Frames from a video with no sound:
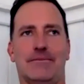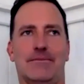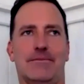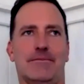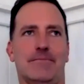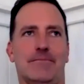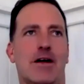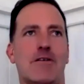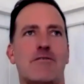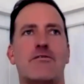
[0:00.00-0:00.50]

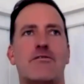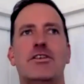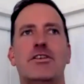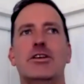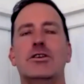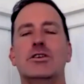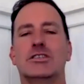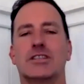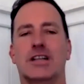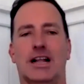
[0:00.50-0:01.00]
my
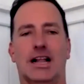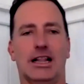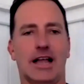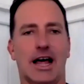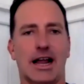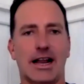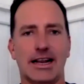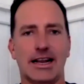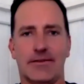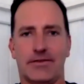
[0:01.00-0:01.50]
views on a
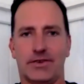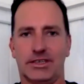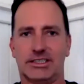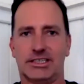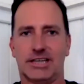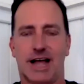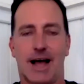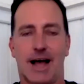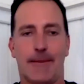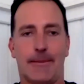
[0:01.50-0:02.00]
lot of different
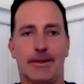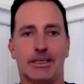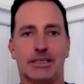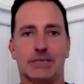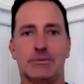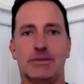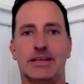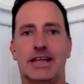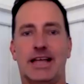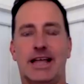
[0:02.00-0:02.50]
topics
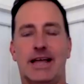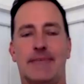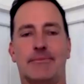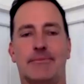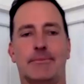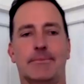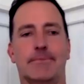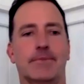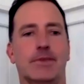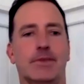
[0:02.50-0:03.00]
became
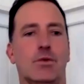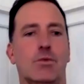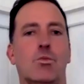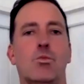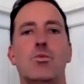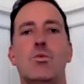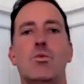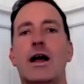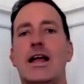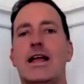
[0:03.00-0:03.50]

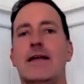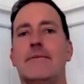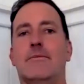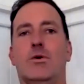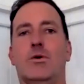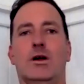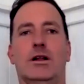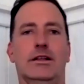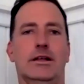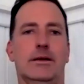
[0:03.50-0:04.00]
way
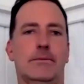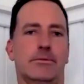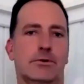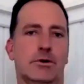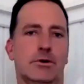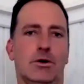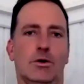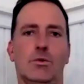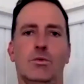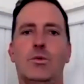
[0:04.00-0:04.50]
more
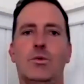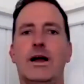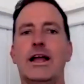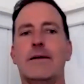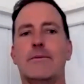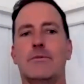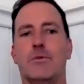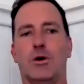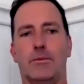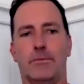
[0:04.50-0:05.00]
liberal, way
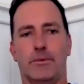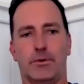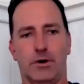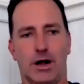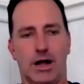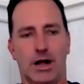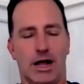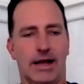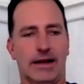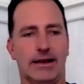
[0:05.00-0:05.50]
more
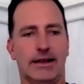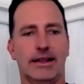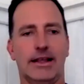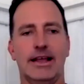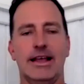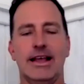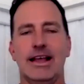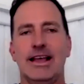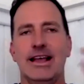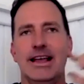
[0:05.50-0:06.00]
broad.
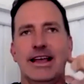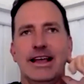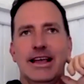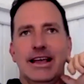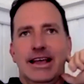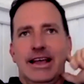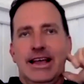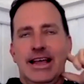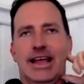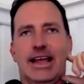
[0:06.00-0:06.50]

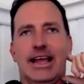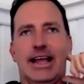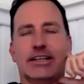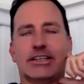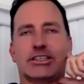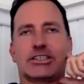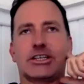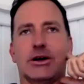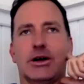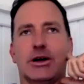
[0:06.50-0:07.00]
And
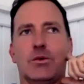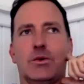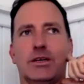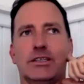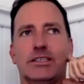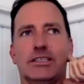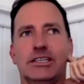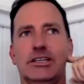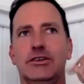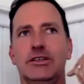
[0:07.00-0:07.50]
so it
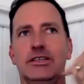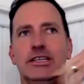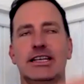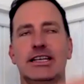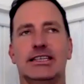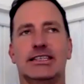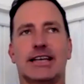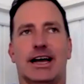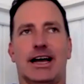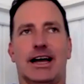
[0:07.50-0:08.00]
was a
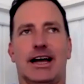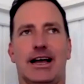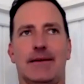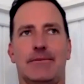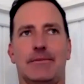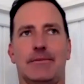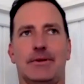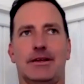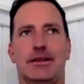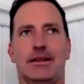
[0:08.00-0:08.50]
unique time